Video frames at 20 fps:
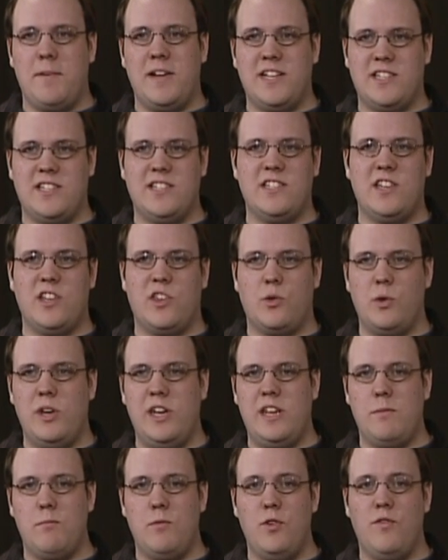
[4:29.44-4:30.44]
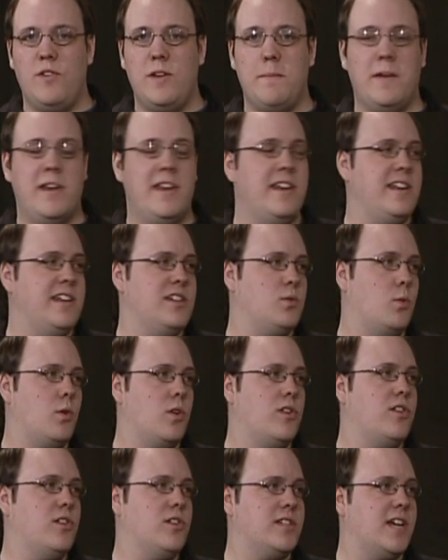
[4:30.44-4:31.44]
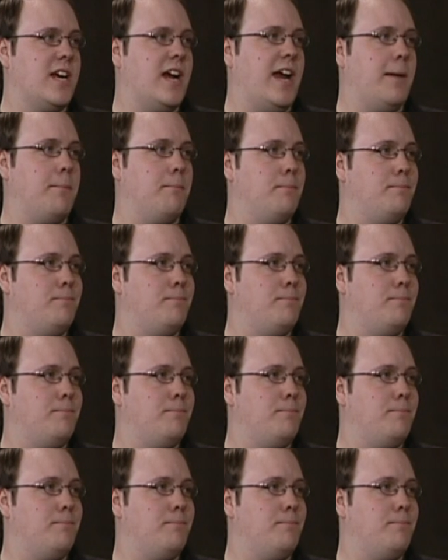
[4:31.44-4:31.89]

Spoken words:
Because it's a 3D movie, but it is worth your time.